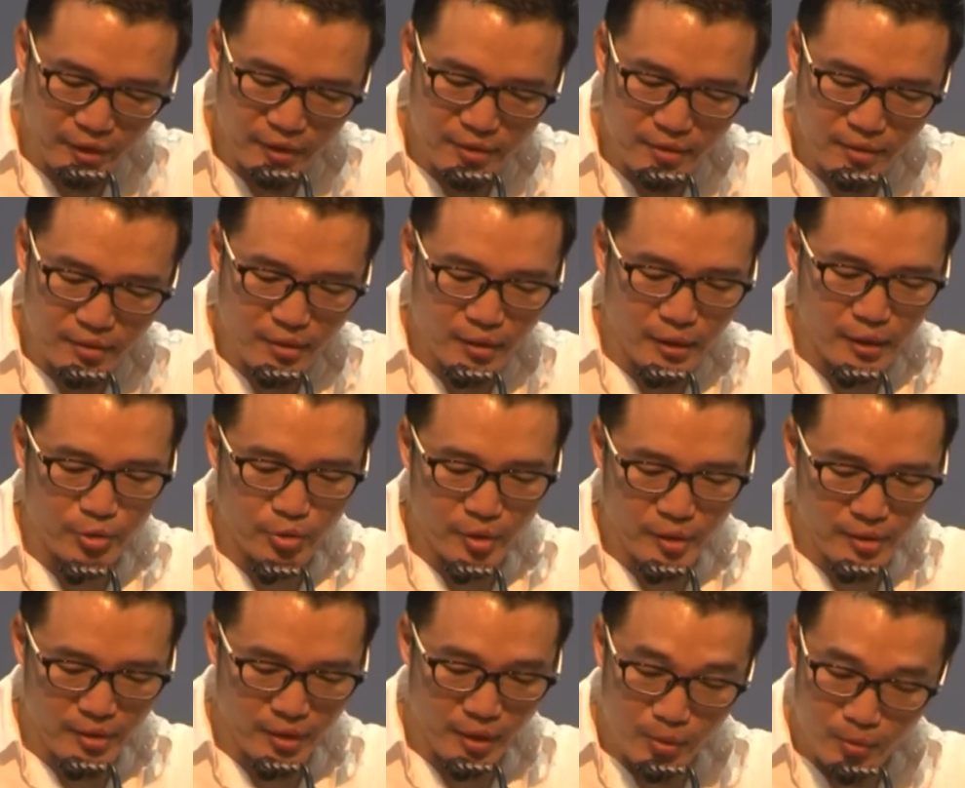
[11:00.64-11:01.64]
guest
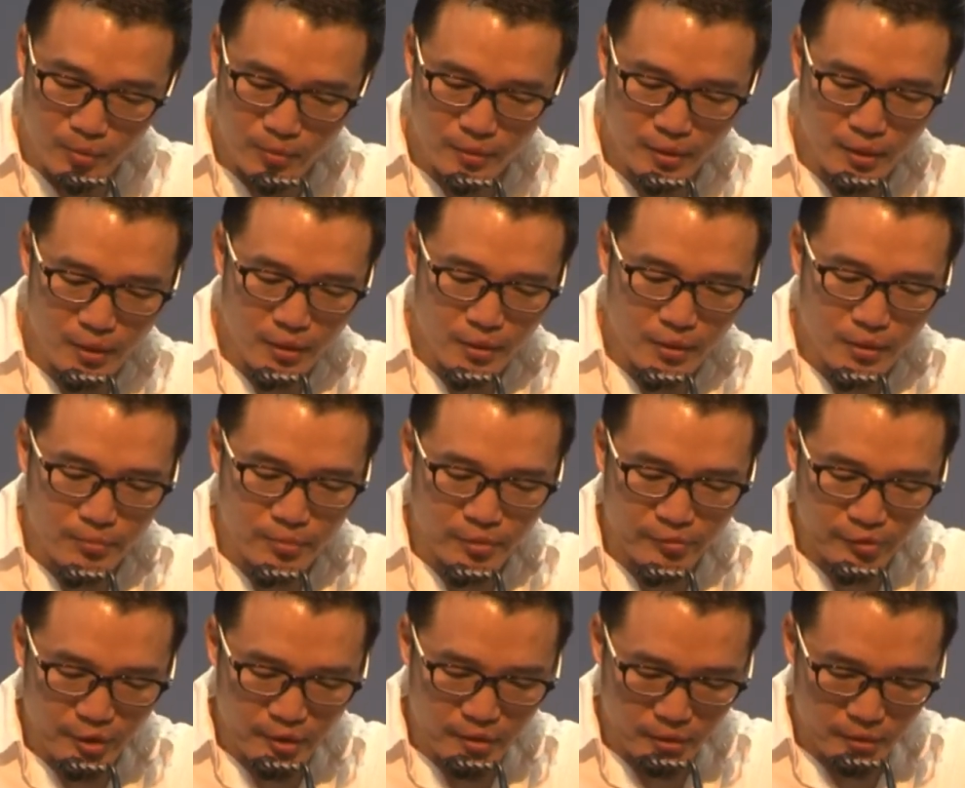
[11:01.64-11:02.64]
address now,
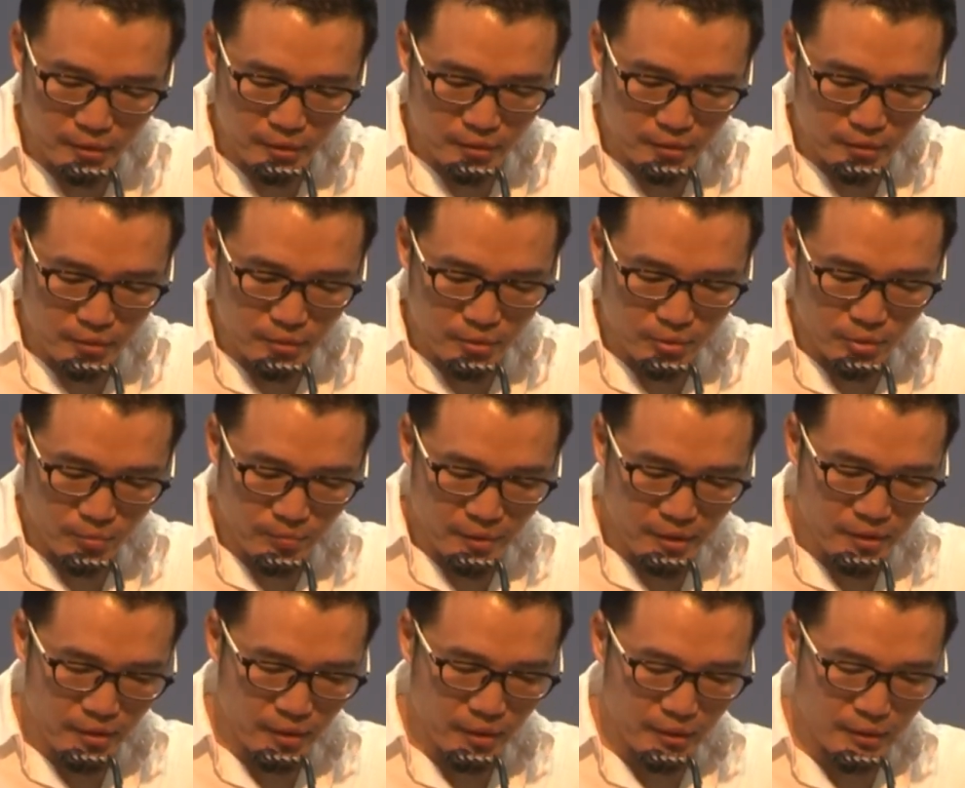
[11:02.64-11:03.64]
Professor
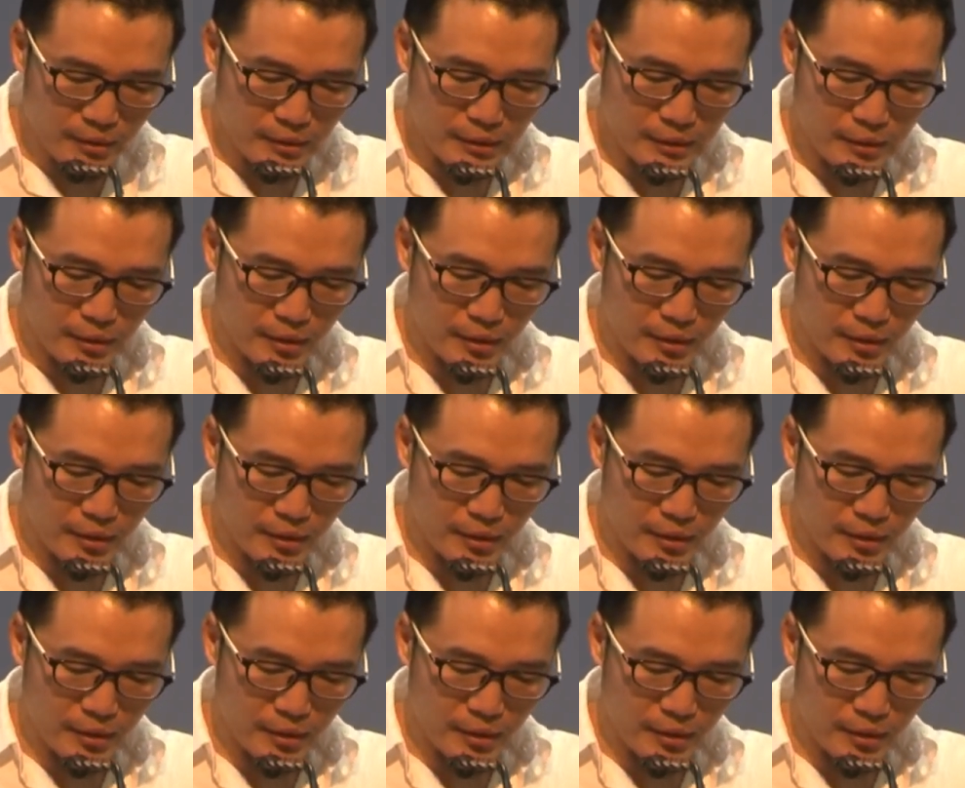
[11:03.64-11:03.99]
Gurmit Singh.